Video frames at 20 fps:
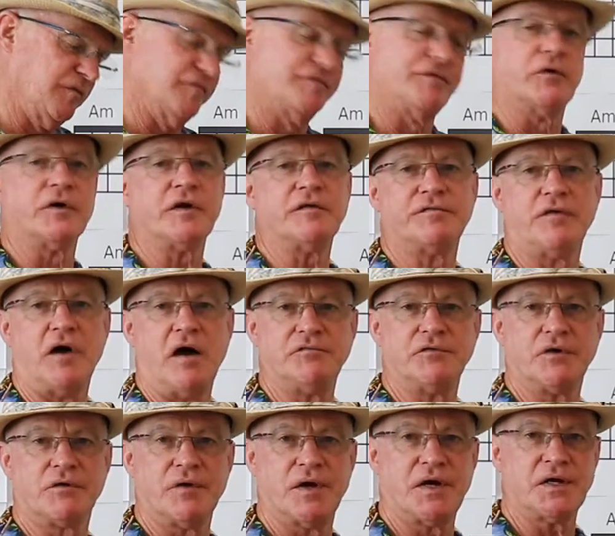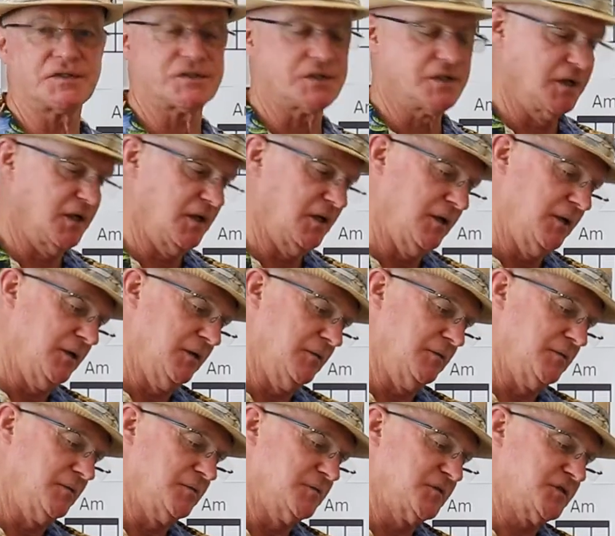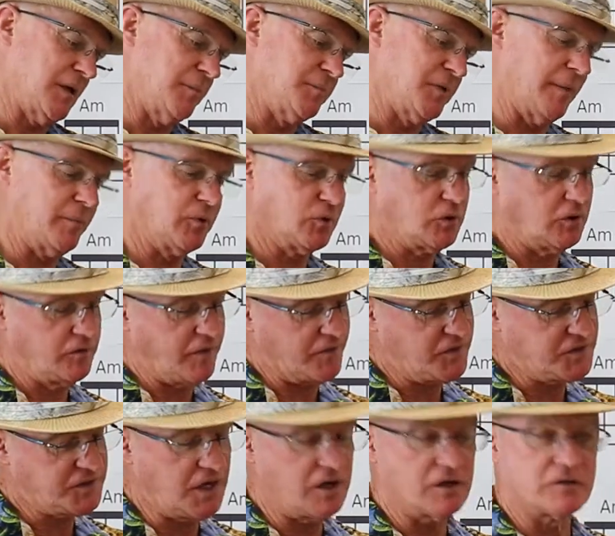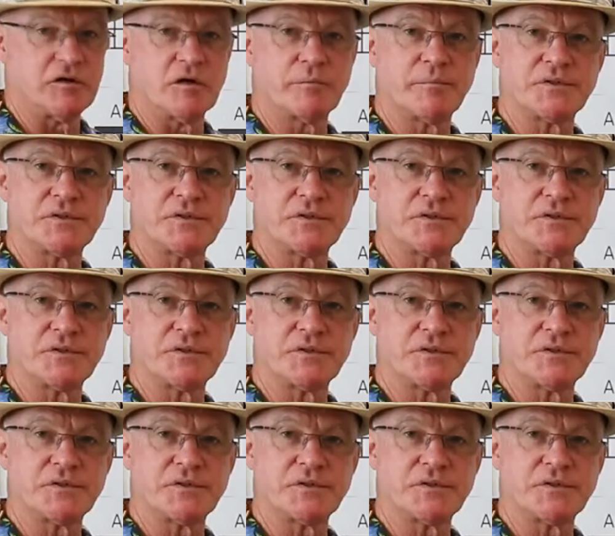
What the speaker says: 45 degrees. Some people call that the 10 o'clock